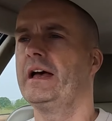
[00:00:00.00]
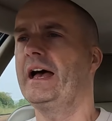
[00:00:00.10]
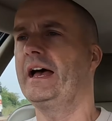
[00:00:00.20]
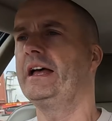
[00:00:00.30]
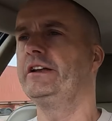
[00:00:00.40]

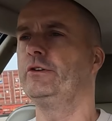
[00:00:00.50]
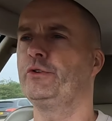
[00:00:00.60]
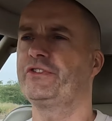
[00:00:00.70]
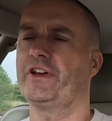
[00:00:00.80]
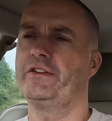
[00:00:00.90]
and
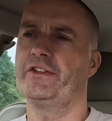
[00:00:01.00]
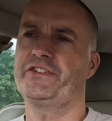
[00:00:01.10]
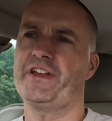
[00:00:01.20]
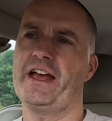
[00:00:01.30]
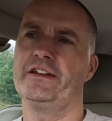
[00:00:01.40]
also the
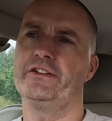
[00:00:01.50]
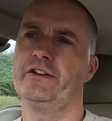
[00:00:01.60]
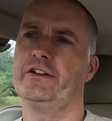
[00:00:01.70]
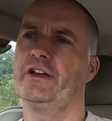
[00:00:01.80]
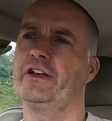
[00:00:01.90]

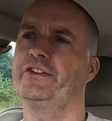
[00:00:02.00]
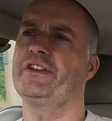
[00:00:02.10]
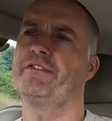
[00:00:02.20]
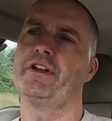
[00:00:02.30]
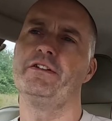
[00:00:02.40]
Sanden
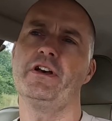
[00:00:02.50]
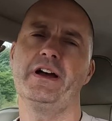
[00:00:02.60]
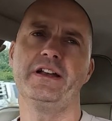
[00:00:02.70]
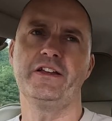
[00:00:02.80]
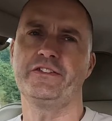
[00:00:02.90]

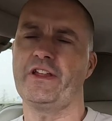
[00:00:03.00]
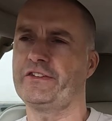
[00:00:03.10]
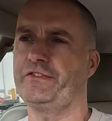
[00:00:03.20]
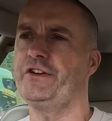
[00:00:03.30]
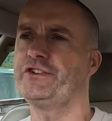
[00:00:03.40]
709, there's
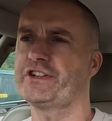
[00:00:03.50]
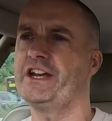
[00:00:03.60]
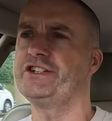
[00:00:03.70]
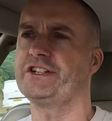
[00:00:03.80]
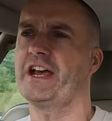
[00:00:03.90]
a few
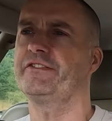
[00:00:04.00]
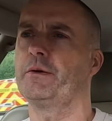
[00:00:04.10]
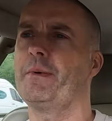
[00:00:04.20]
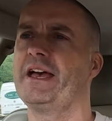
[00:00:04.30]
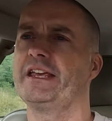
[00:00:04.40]
changes you have to
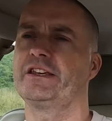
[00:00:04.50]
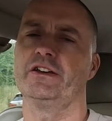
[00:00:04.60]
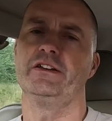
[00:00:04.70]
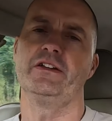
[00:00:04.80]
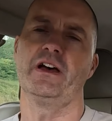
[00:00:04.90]
make,
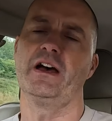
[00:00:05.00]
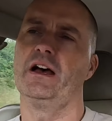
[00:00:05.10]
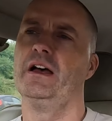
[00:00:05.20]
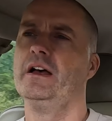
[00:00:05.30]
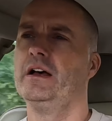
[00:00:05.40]
and
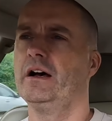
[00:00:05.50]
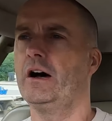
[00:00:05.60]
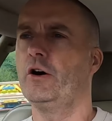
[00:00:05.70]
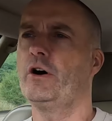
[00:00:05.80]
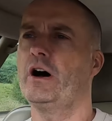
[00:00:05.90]

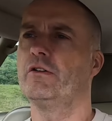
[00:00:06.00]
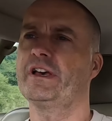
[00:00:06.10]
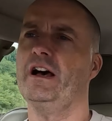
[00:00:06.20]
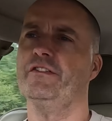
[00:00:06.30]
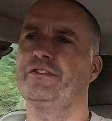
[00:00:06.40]
I'll
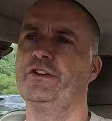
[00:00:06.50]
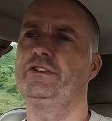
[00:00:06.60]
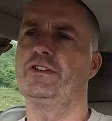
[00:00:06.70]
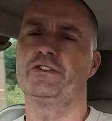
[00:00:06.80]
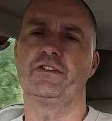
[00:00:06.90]
cut through
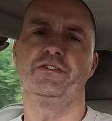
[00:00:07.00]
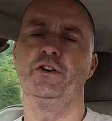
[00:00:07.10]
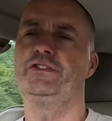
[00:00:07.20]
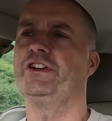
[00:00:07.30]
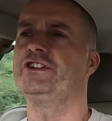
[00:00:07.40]
to some
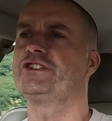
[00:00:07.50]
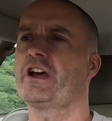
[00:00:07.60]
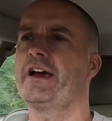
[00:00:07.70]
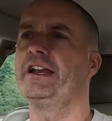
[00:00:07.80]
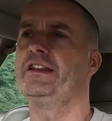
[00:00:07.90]
footage
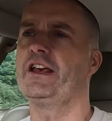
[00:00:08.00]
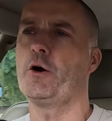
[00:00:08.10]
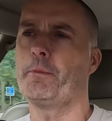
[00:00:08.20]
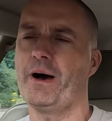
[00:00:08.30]
showing the old